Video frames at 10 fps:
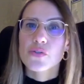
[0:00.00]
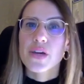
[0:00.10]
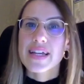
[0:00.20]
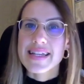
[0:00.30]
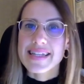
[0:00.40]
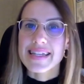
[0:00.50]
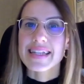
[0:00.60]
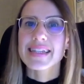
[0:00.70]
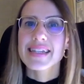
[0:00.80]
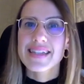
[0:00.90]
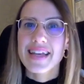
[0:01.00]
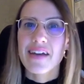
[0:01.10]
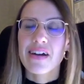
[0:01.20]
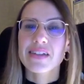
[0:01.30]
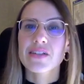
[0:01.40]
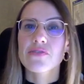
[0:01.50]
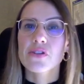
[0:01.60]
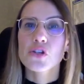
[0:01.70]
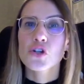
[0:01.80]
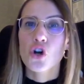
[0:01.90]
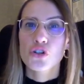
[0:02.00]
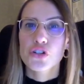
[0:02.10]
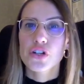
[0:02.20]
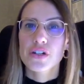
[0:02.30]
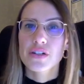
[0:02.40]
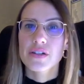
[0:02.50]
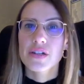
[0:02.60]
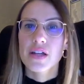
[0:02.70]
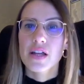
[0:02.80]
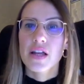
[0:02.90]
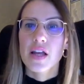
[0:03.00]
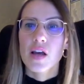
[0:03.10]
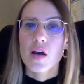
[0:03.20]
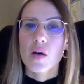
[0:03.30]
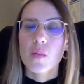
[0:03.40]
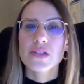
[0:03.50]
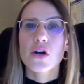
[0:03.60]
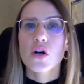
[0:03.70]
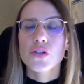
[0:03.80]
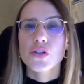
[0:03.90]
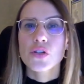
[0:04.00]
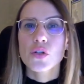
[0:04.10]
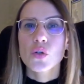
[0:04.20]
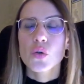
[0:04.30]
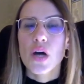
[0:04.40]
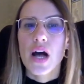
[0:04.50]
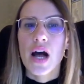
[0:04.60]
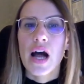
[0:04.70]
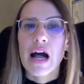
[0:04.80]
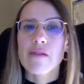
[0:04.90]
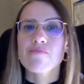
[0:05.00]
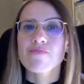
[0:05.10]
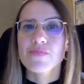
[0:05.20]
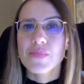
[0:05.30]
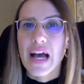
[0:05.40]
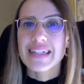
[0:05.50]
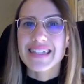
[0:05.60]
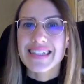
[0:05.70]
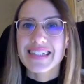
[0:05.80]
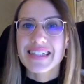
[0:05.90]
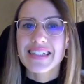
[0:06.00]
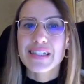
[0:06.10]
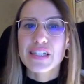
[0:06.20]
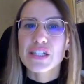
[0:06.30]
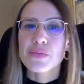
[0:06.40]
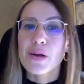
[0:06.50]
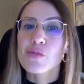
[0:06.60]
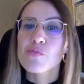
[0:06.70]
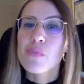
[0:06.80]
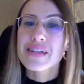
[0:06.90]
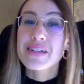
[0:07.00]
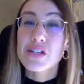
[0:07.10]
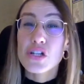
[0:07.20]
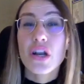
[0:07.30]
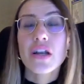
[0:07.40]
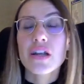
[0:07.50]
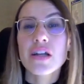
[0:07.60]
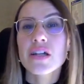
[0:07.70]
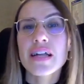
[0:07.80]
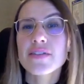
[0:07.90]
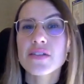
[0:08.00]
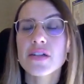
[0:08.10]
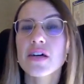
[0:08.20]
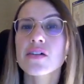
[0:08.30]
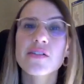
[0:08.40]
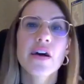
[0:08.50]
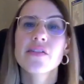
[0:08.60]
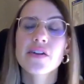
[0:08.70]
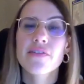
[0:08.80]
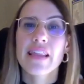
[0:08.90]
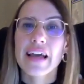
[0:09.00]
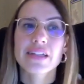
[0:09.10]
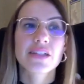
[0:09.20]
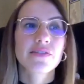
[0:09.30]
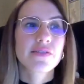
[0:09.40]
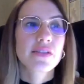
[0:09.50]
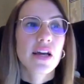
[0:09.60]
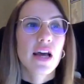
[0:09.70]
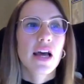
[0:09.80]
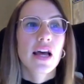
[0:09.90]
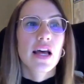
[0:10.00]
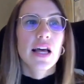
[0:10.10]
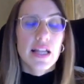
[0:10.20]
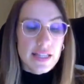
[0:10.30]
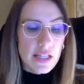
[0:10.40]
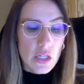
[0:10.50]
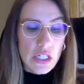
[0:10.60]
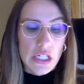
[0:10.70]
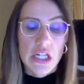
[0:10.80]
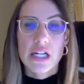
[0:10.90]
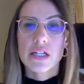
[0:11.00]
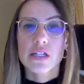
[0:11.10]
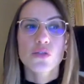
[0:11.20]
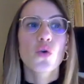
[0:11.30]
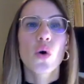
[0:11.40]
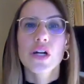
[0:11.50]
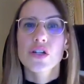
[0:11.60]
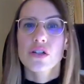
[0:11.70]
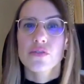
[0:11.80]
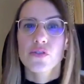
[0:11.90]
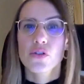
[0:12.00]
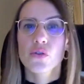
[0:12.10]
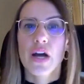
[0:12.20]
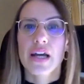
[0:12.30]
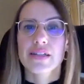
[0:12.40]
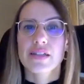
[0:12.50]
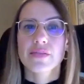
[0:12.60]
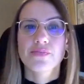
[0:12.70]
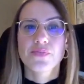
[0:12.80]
as you can see, this narrative is shorter, but also as it's much less reflective. So here are two questions for you guys.